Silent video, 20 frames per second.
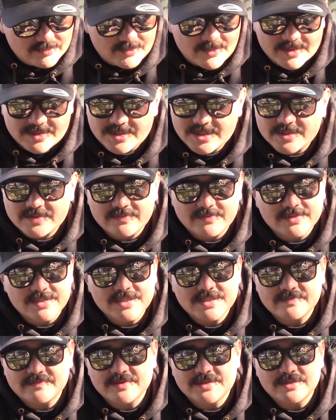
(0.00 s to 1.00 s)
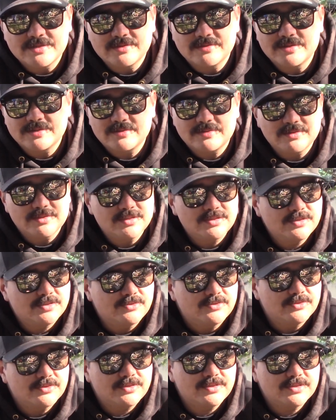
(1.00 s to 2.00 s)
just for this video it
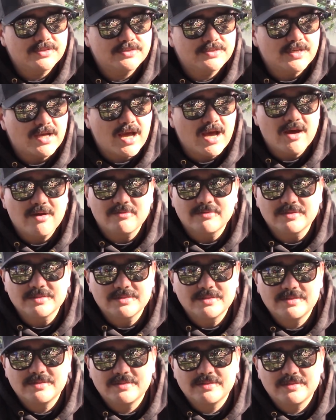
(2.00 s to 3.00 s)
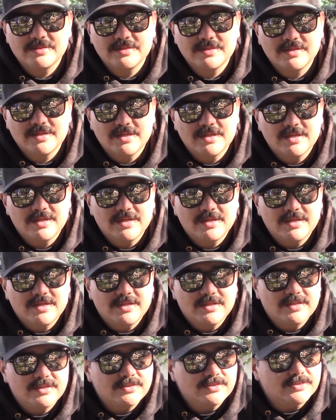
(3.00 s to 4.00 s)
took us hours
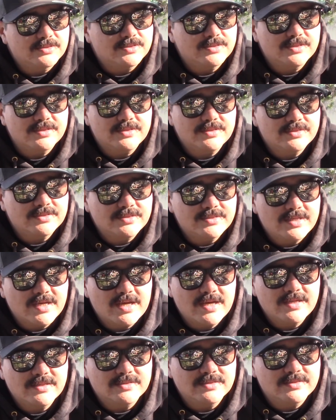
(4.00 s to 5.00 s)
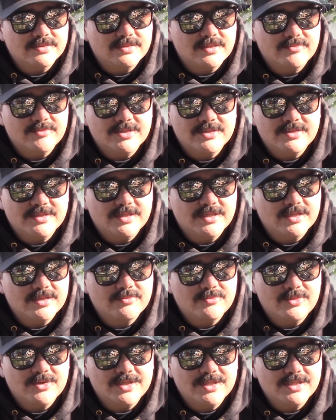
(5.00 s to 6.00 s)
to sit in stands, I mean, to get
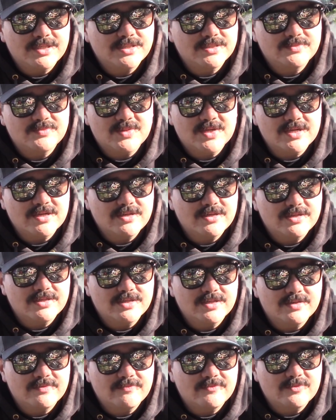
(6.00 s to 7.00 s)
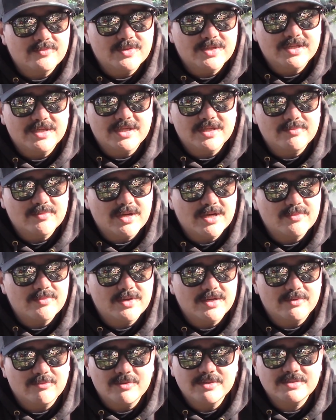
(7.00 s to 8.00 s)
Buddy his bear and then for me to get my bear.
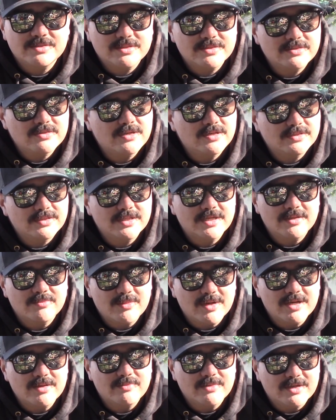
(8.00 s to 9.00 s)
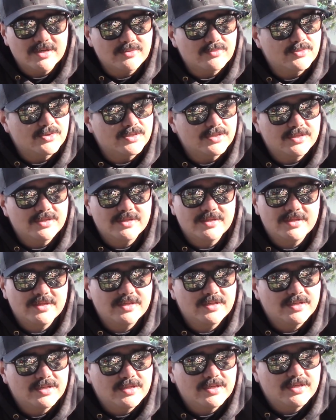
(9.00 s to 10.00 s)
It wasn't as long to get my bear, but
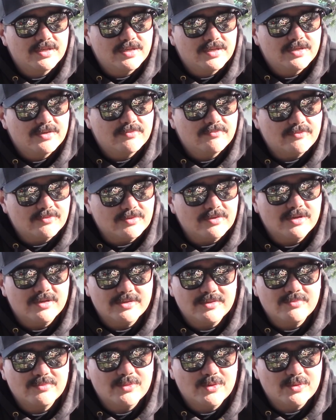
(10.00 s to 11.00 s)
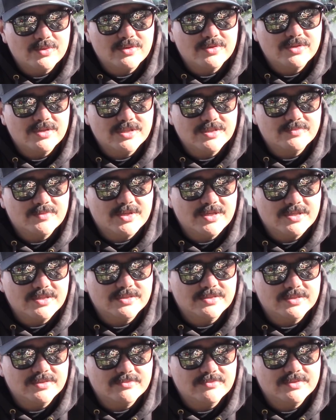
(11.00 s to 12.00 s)
for hunting both of these
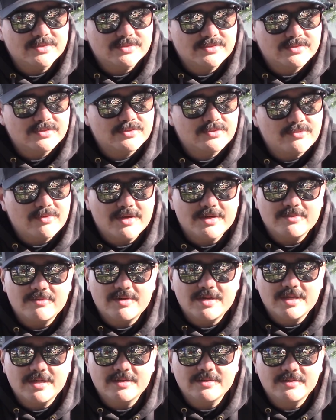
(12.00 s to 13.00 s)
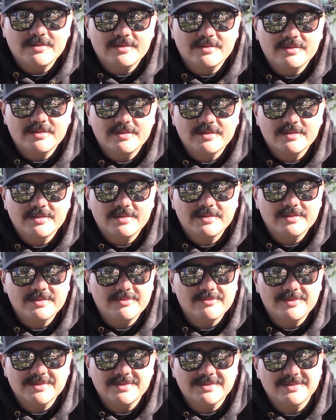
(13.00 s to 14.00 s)
bears it was quite a while. It
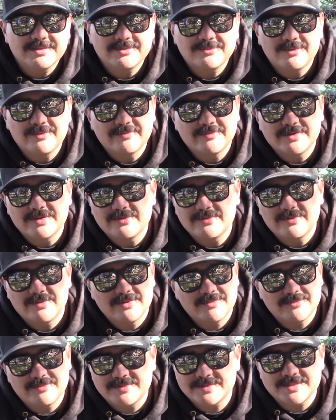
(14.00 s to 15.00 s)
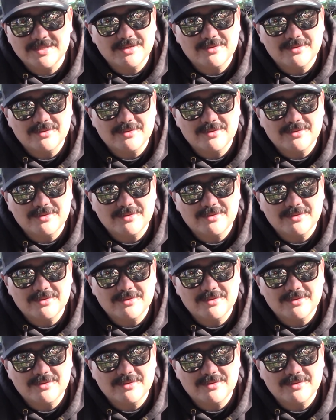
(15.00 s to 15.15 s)
wasn't an